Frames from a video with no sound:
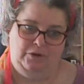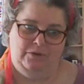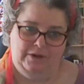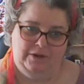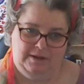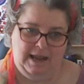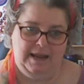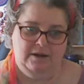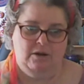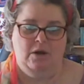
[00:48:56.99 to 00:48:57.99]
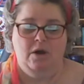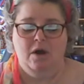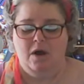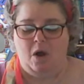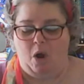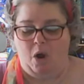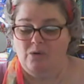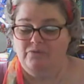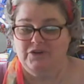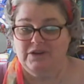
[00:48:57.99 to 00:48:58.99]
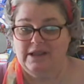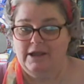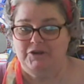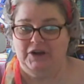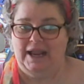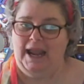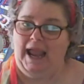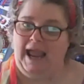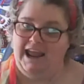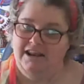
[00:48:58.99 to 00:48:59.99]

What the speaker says: the state of the DOJ and